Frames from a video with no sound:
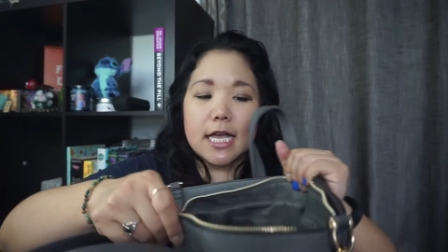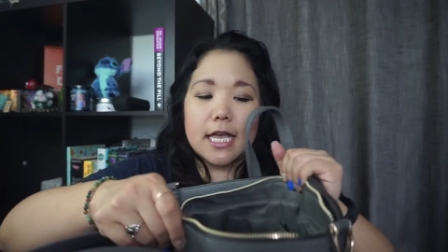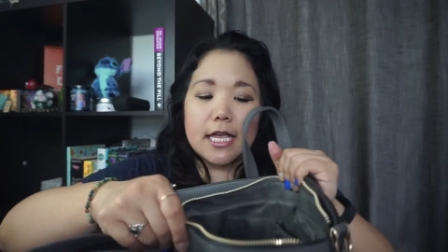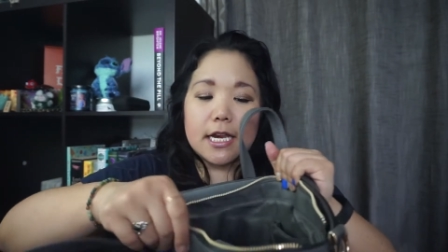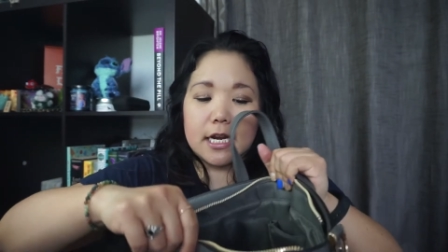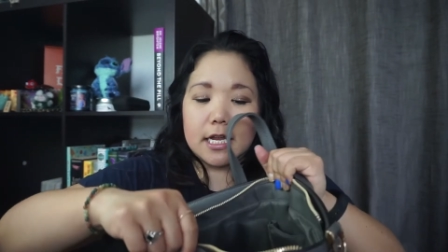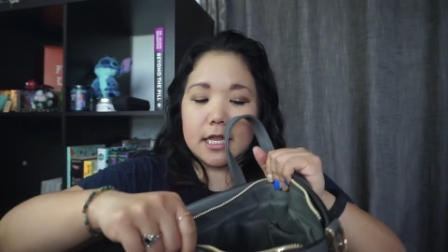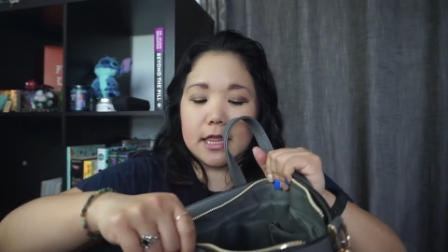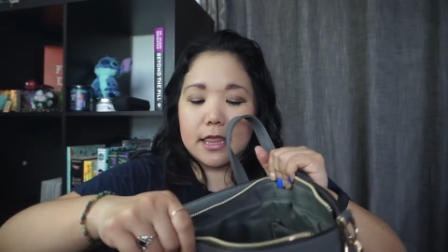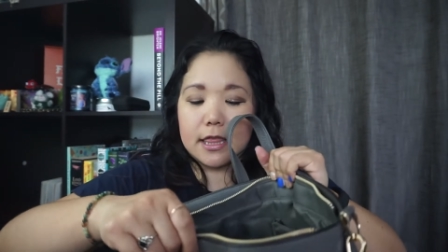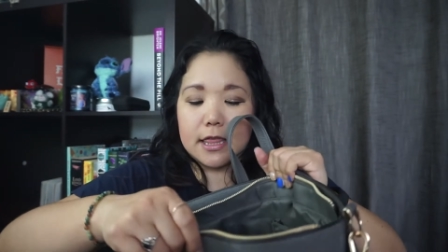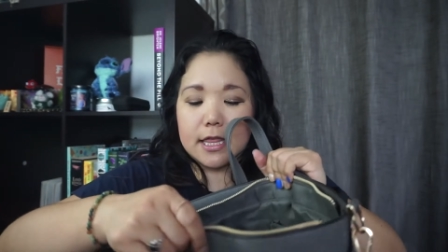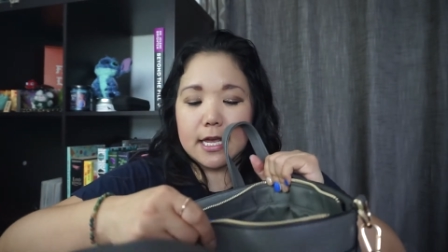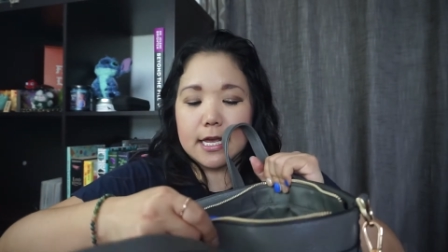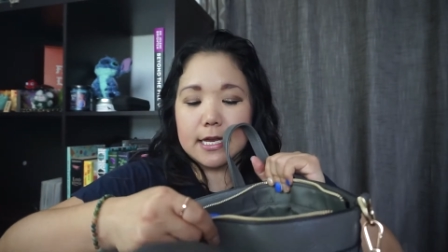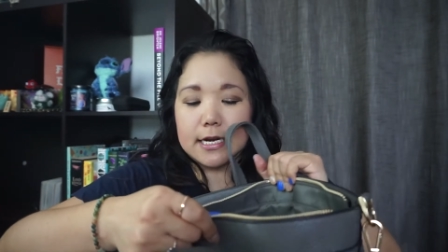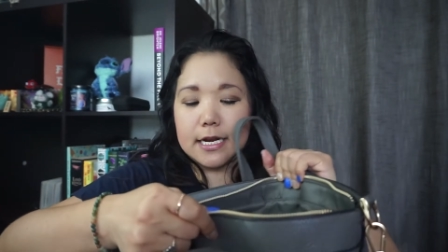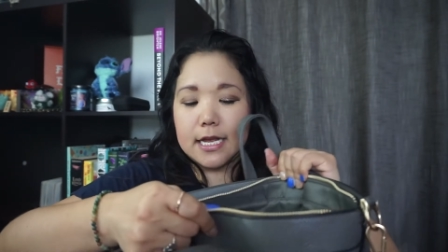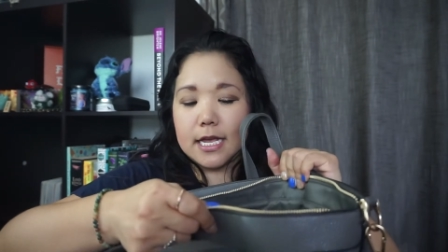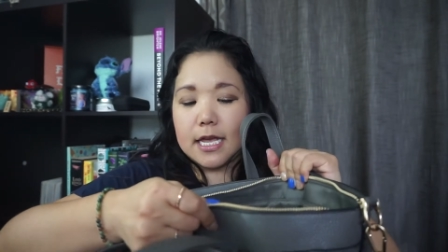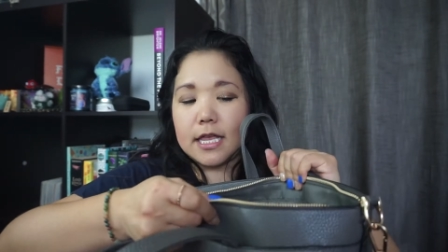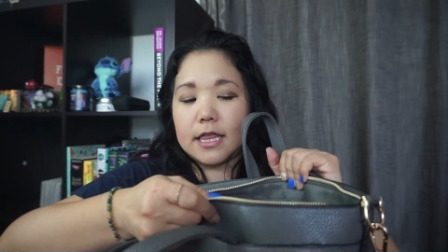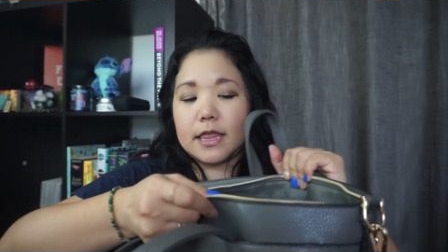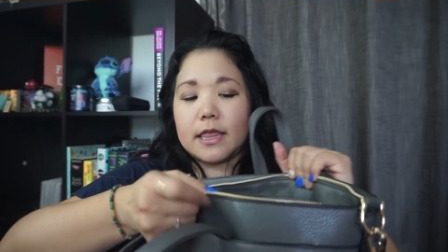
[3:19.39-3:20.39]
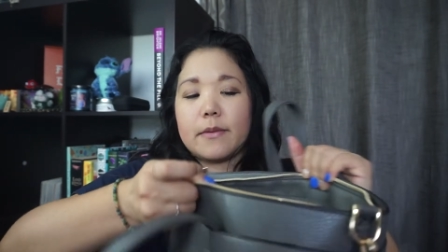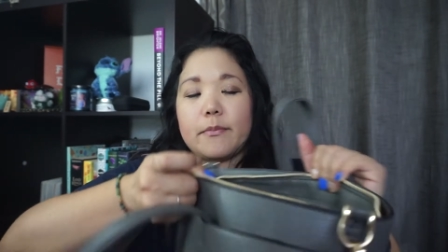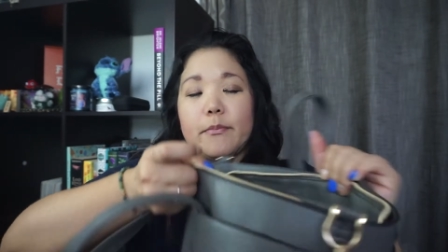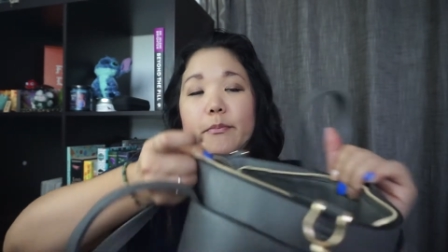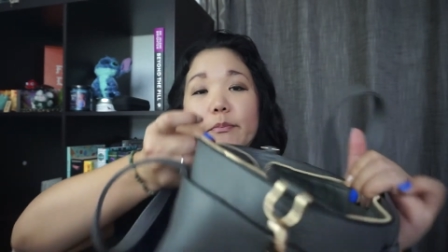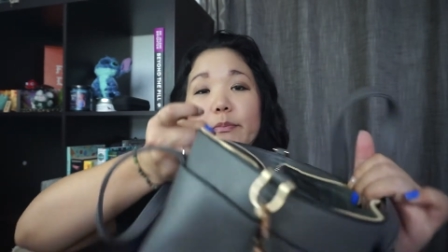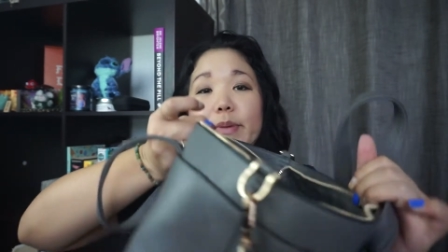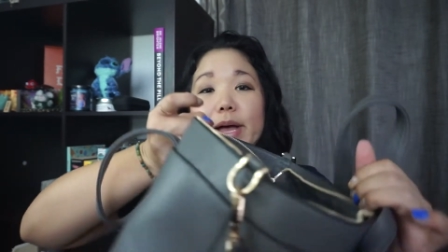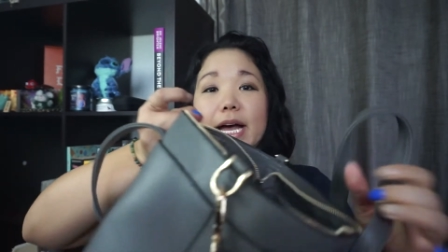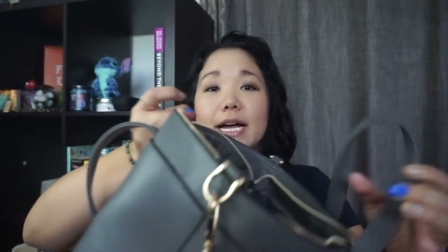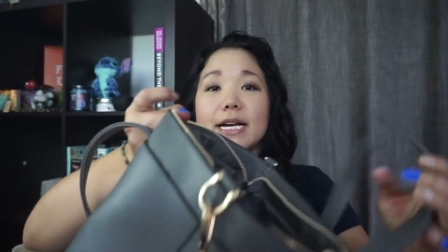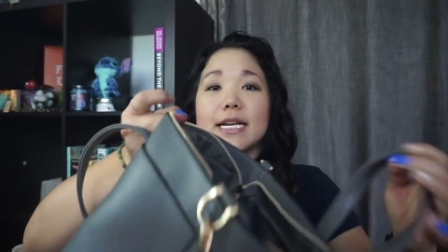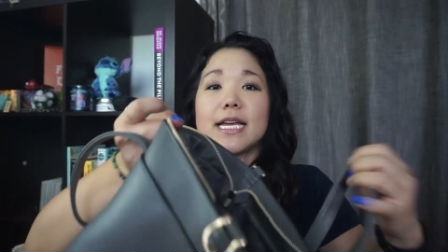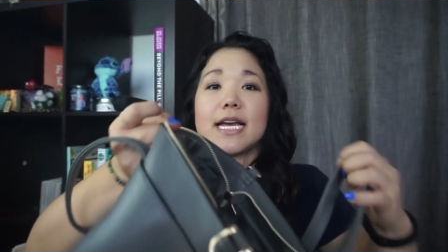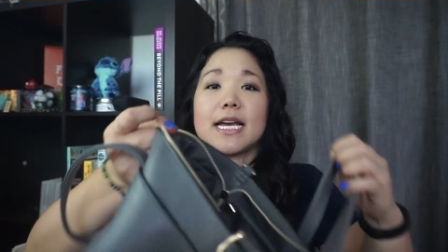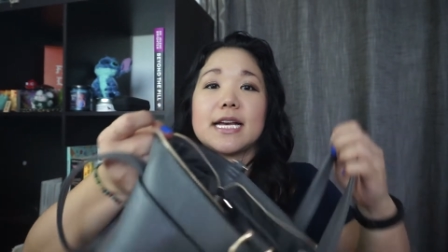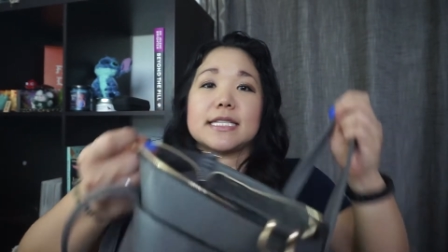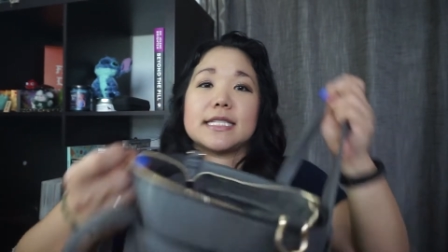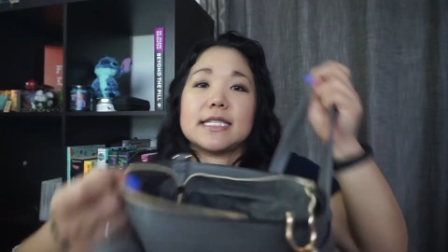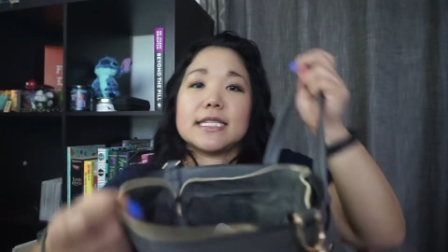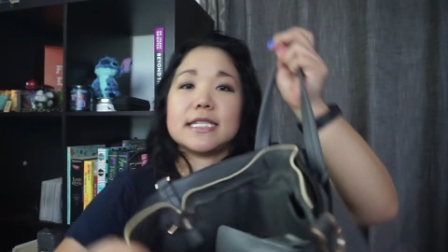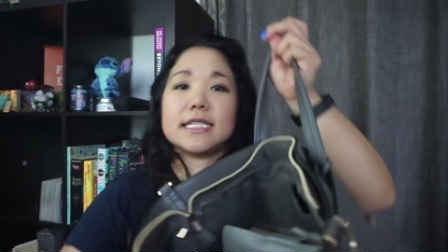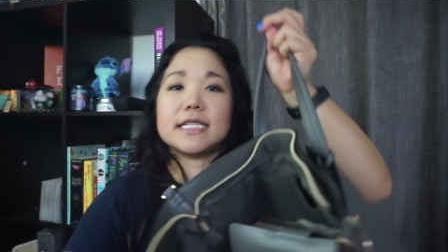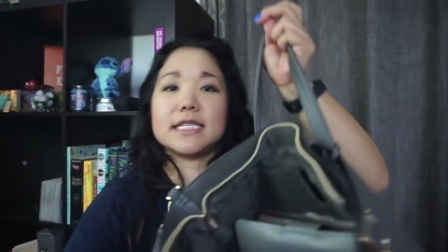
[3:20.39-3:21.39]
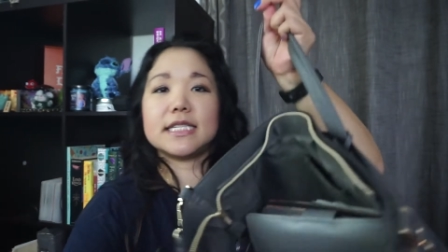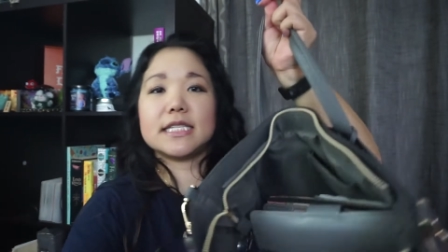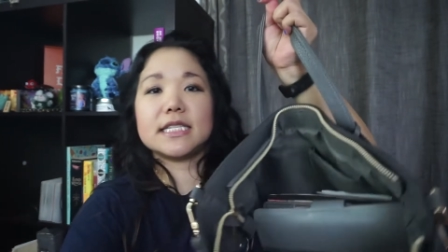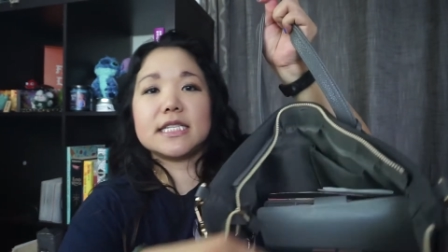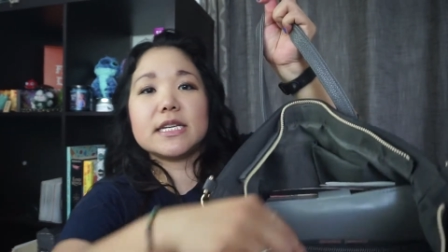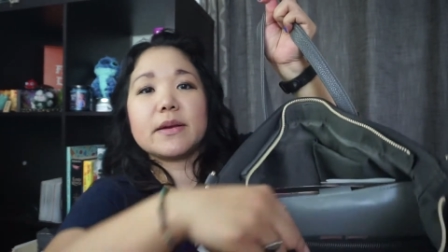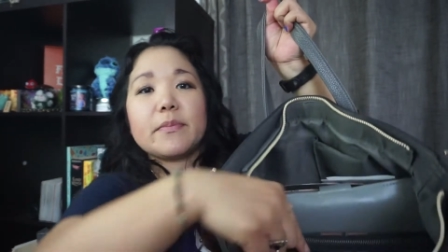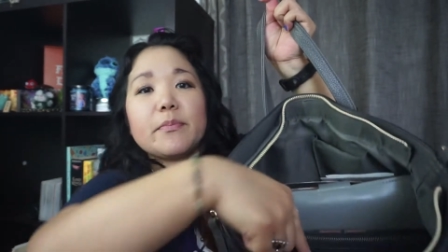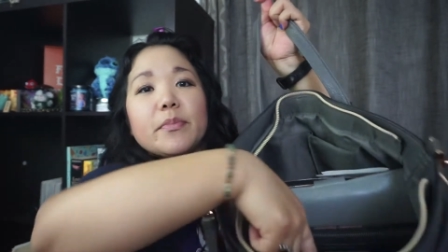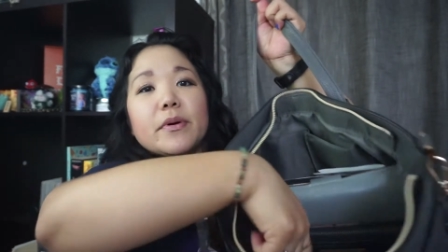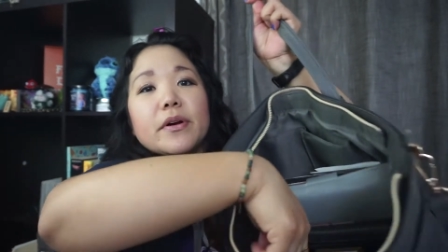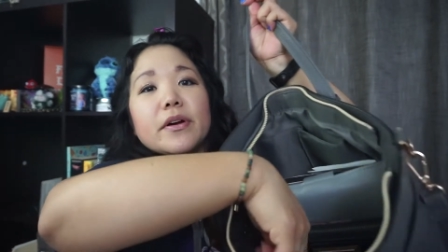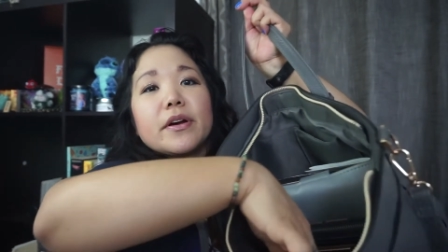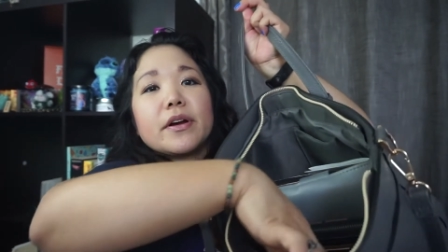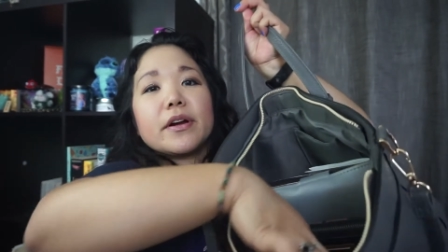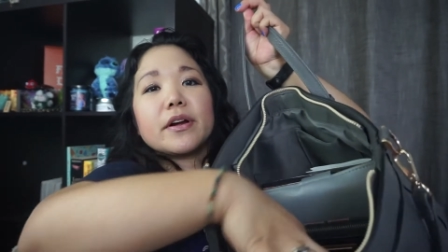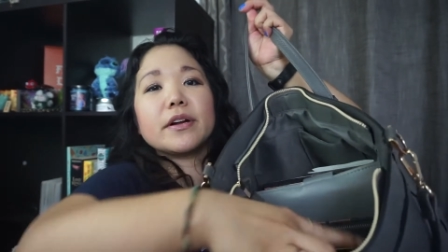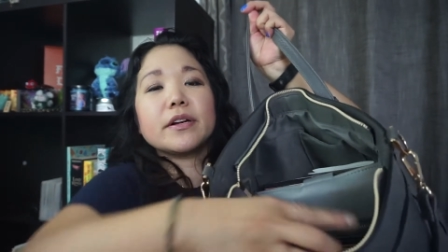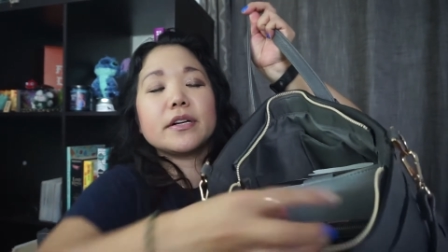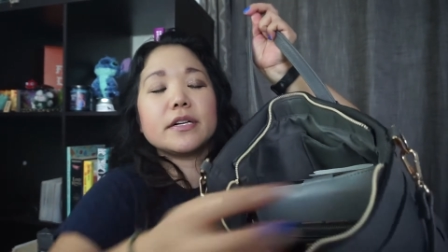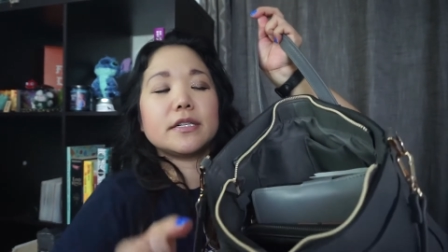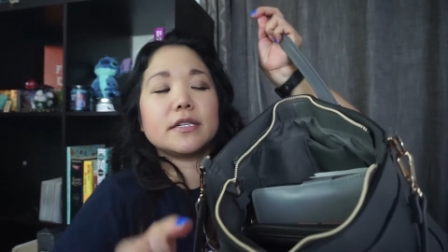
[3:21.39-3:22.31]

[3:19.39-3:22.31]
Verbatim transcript: and then in the back has a zipper